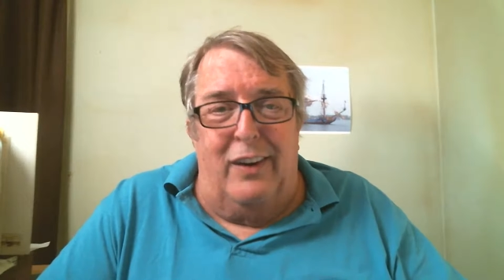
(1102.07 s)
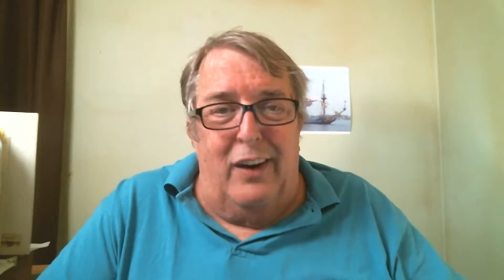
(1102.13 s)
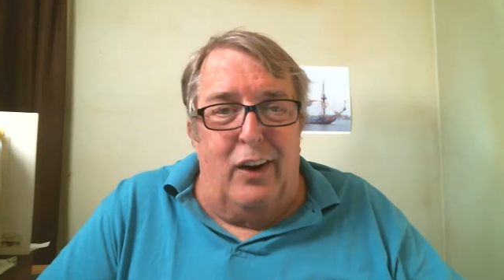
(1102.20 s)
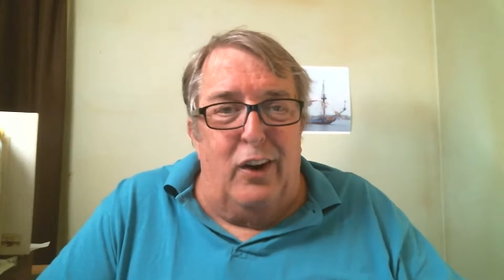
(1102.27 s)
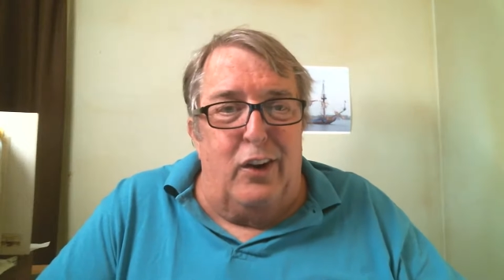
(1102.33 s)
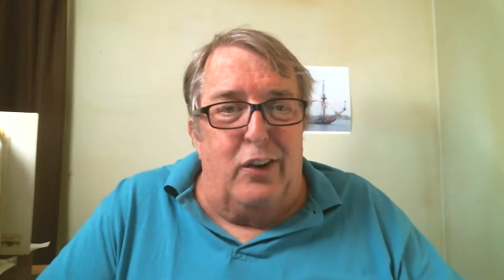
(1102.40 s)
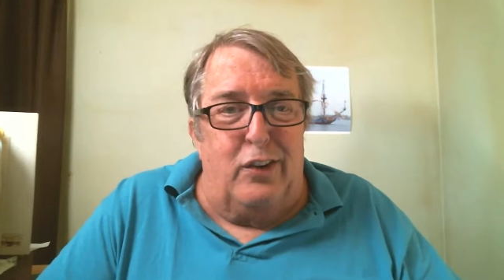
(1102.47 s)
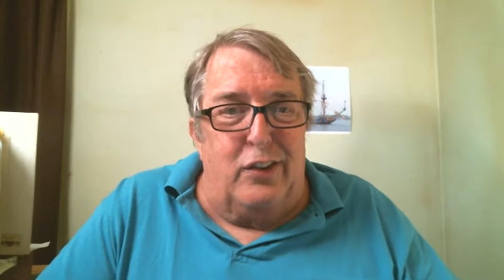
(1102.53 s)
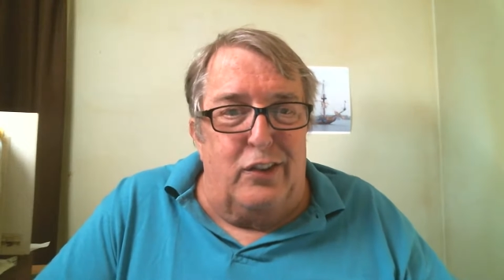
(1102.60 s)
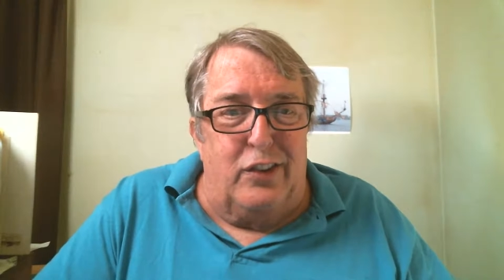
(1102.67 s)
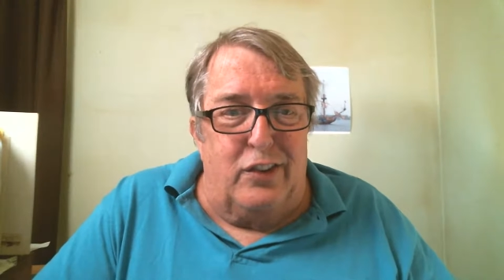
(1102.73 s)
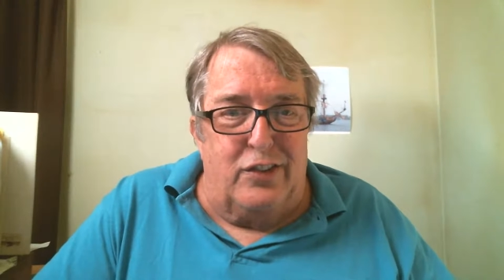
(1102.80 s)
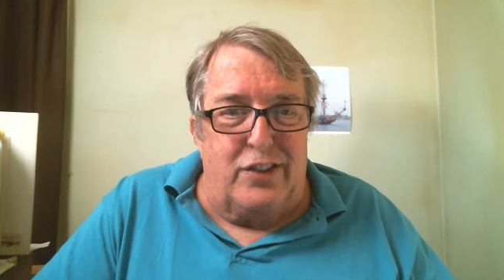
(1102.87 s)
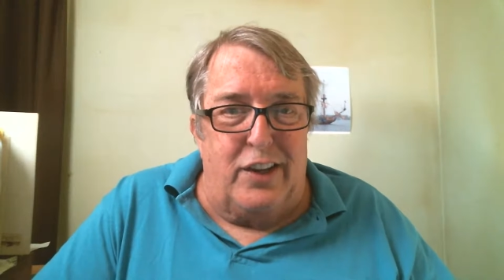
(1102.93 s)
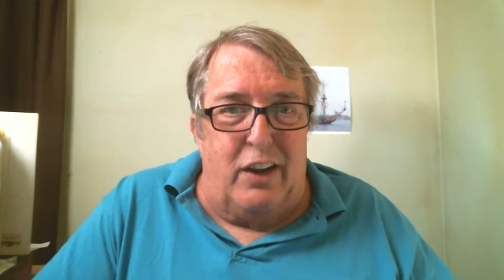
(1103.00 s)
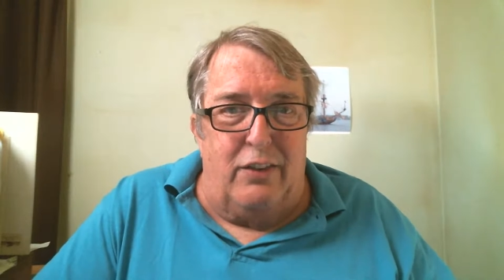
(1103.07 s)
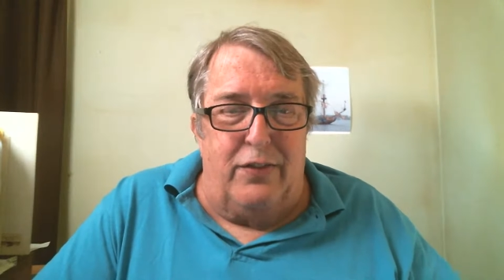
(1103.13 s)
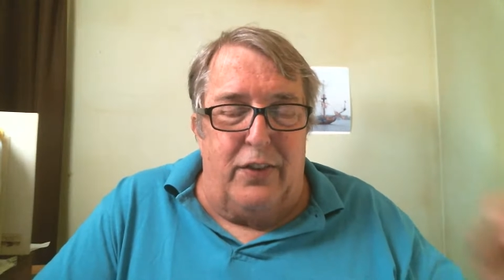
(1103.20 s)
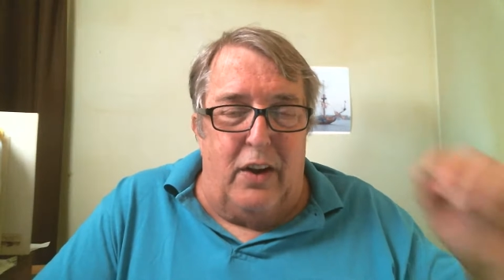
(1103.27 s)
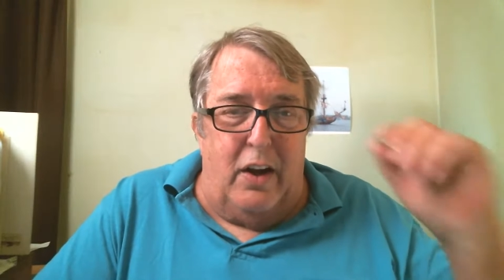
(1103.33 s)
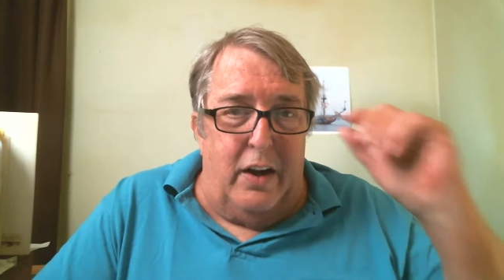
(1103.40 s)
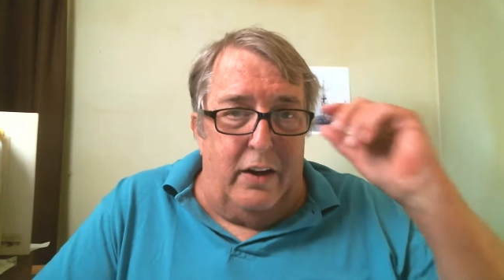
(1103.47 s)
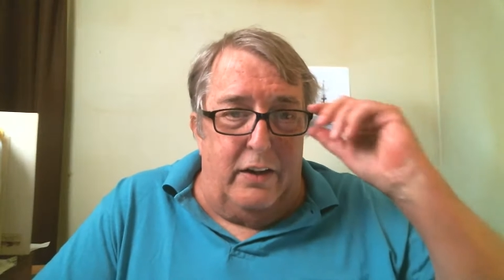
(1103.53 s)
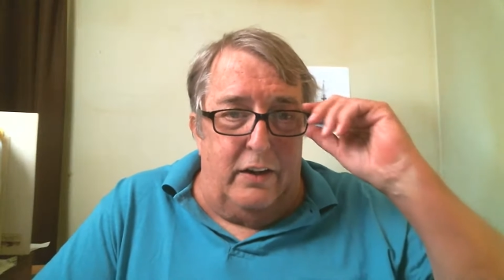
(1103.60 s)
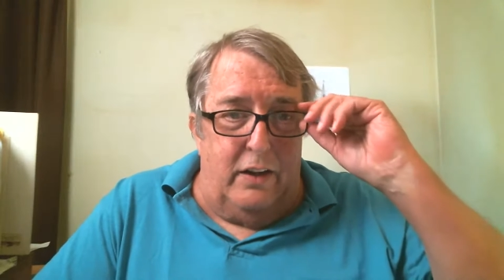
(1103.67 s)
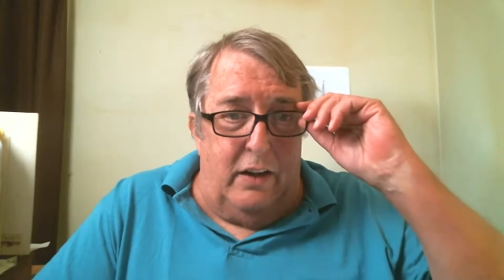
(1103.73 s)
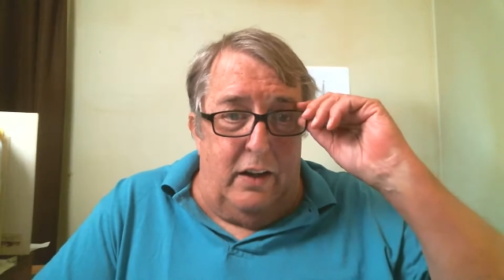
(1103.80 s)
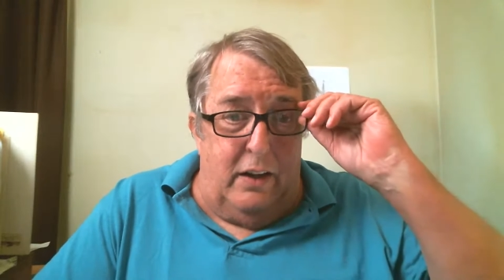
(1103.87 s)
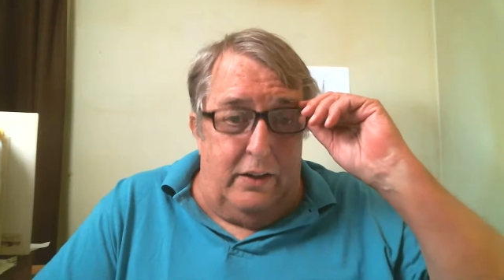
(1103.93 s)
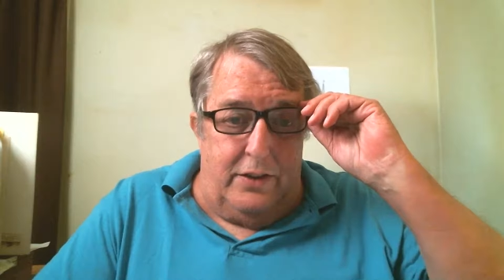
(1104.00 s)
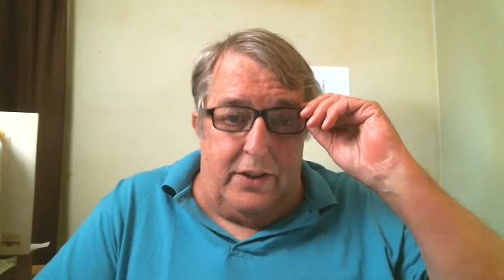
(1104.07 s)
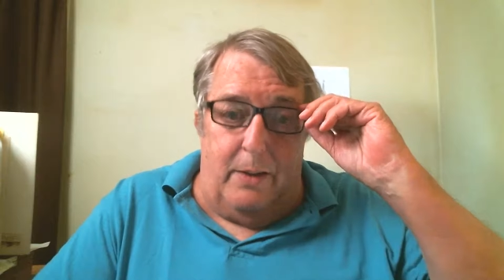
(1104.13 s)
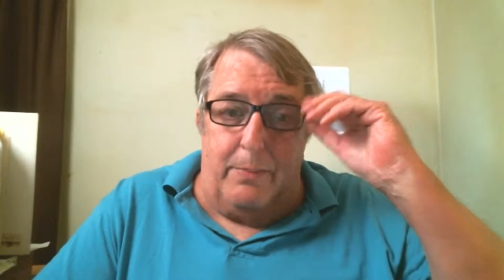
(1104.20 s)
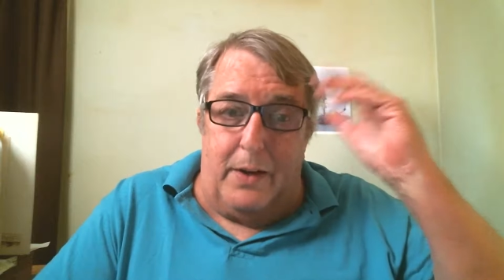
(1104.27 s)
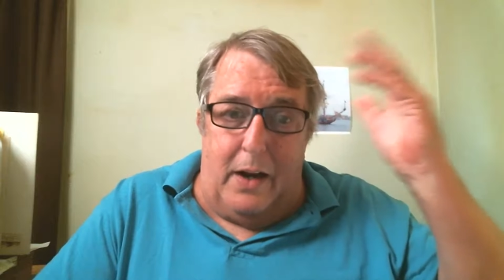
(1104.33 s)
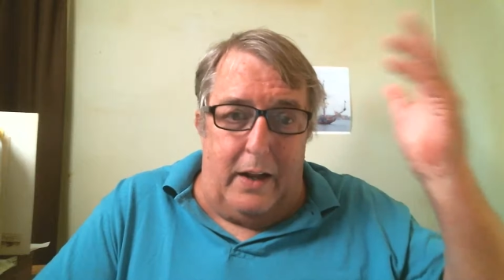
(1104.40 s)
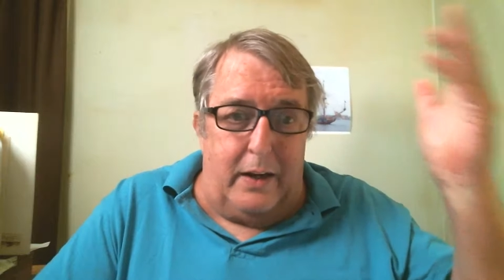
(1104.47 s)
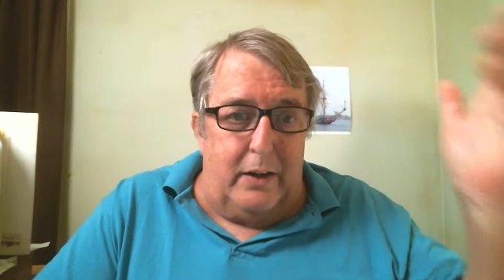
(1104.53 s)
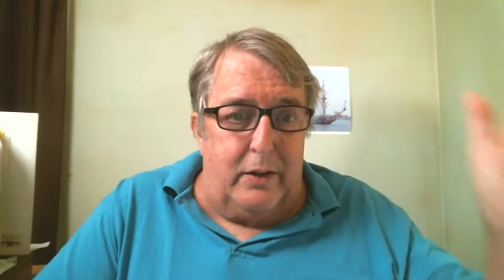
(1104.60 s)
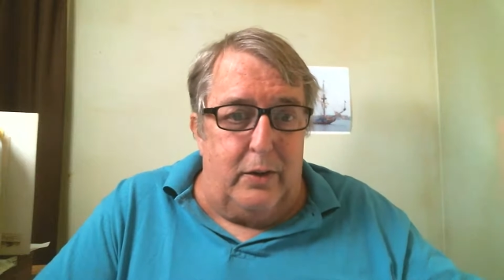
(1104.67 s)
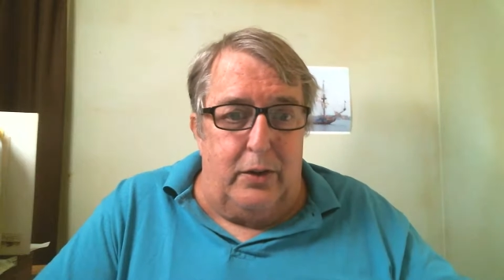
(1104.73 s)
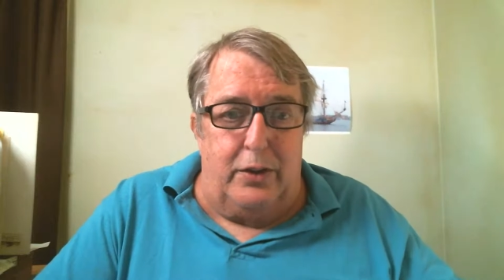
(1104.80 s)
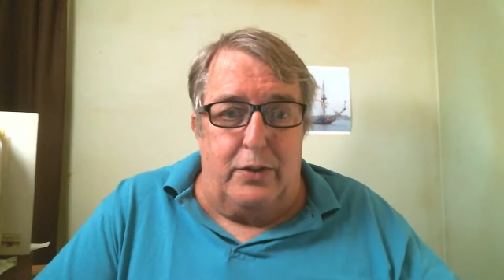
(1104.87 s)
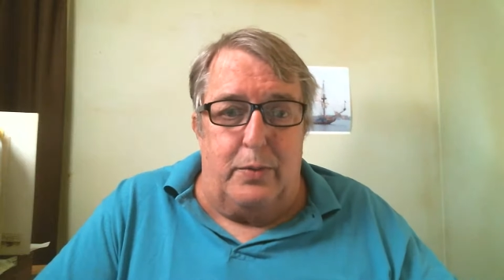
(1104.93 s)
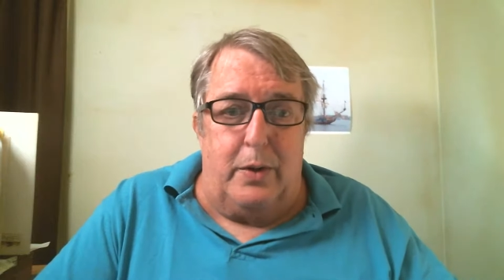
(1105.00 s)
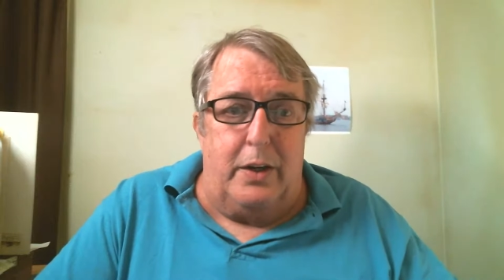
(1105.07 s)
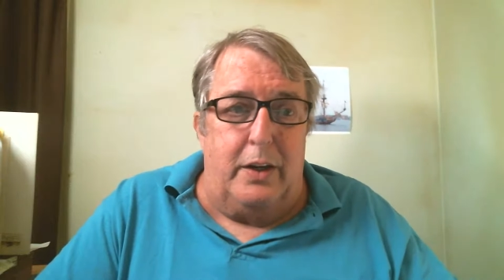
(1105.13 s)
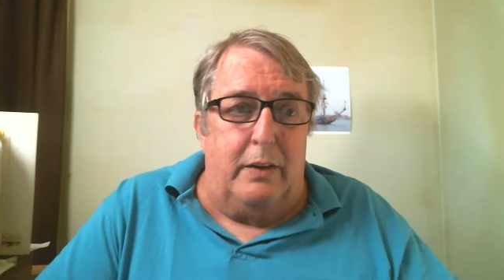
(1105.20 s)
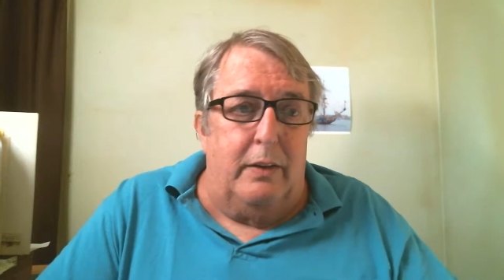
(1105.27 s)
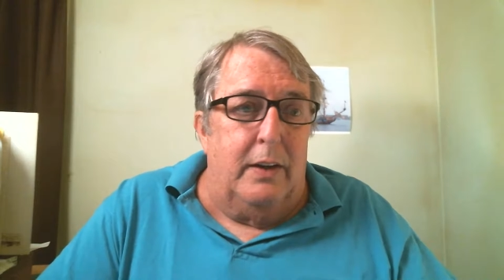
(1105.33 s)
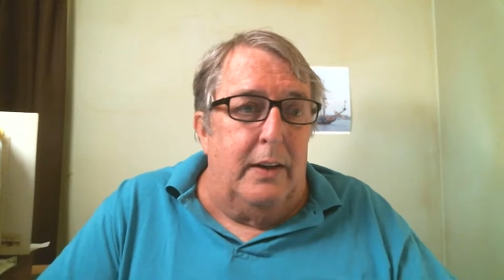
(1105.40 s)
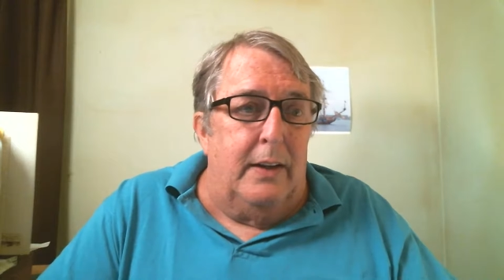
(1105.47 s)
hurting yourself on something like a cruise where you